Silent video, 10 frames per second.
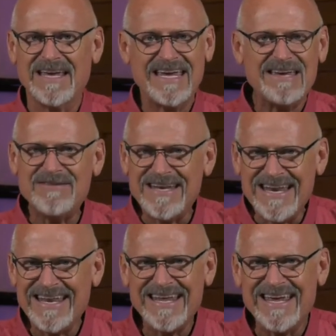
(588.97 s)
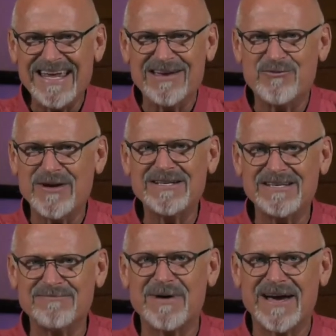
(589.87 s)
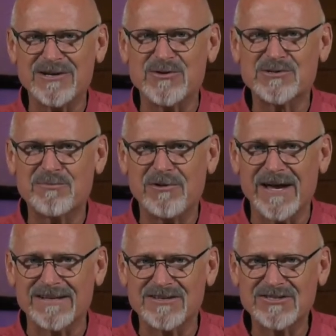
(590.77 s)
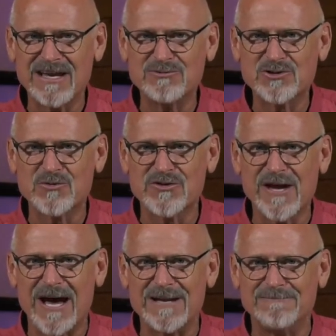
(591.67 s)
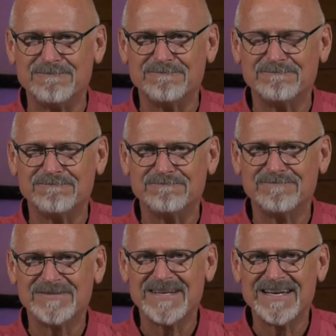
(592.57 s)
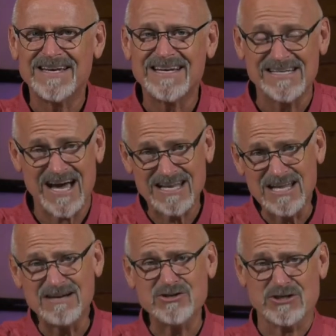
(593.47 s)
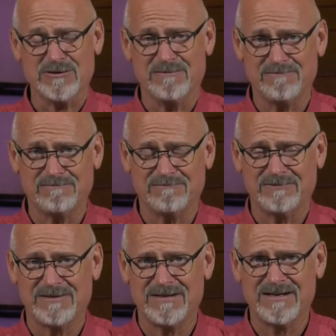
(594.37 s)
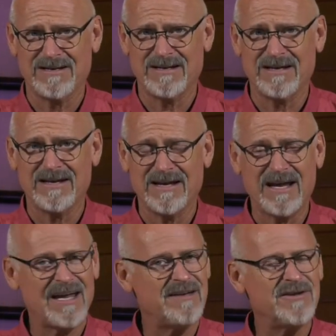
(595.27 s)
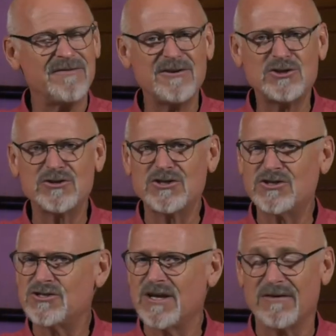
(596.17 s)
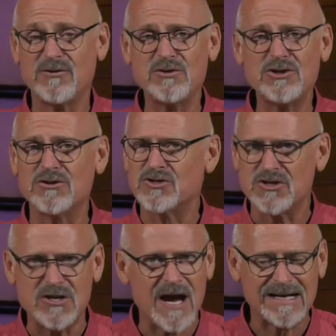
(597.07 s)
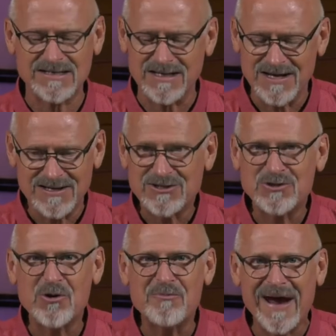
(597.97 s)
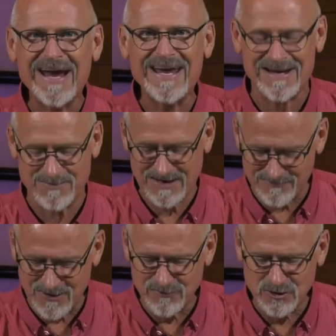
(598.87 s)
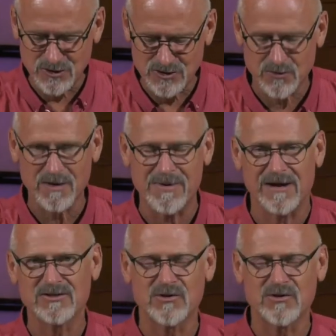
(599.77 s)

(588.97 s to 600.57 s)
Even if we didn't buy into his plan, the same is true with God. God loves you. Even if he chooses, if you choose not to obey him, even if you choose to rebel.